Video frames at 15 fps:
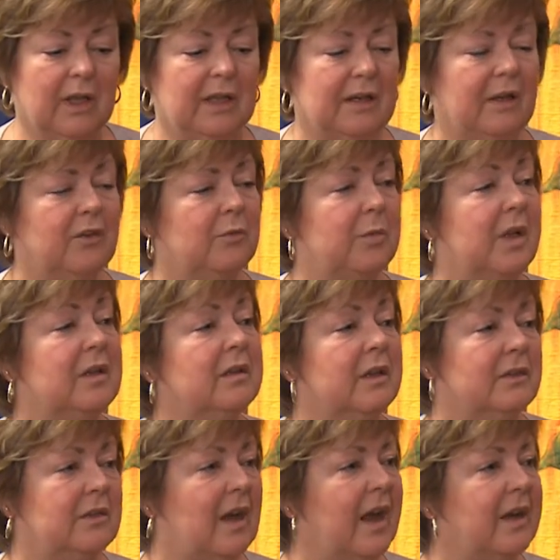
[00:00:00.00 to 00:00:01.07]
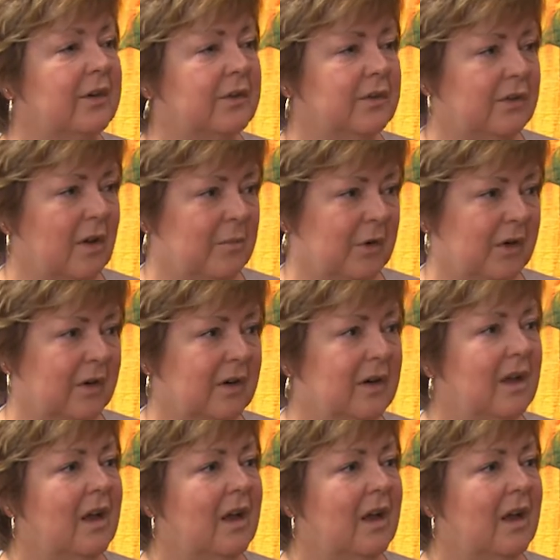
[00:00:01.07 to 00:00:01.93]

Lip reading: and I spent an entire summer